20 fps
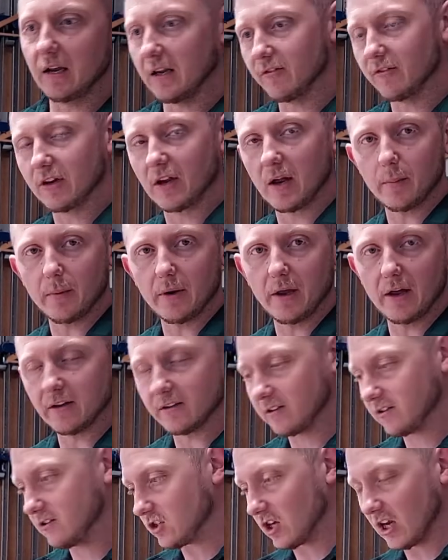and every couple of hours
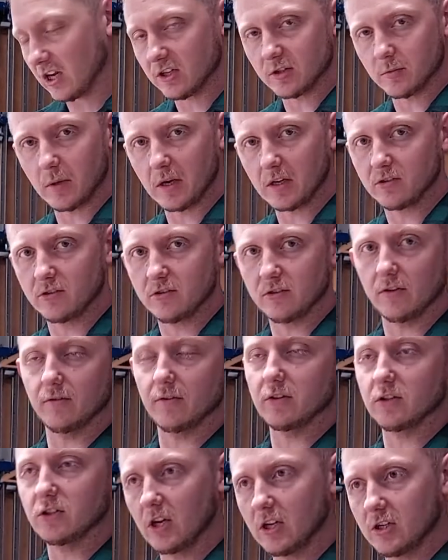change the batteries over
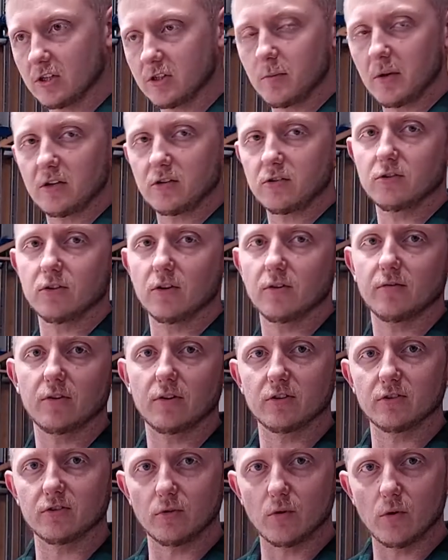
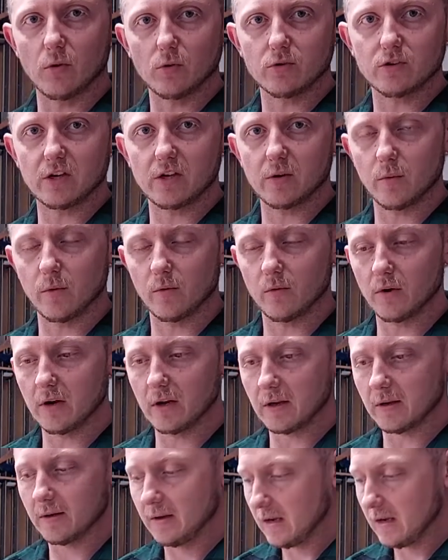until all 10 were ready.